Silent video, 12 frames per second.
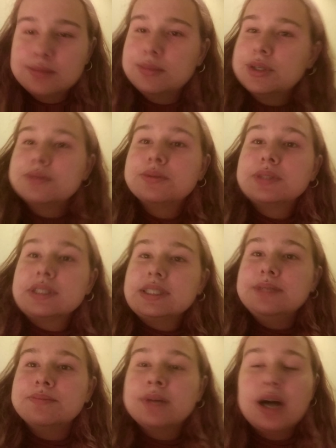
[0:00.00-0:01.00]
But we'll
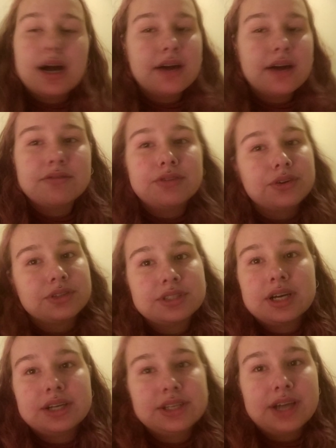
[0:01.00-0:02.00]
see. I've not
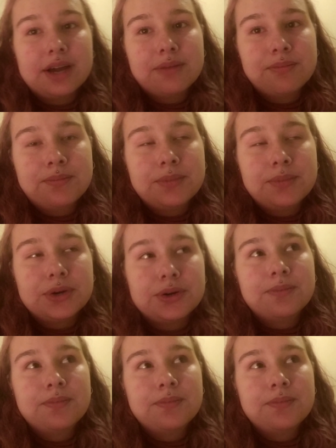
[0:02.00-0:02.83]
decided yet, but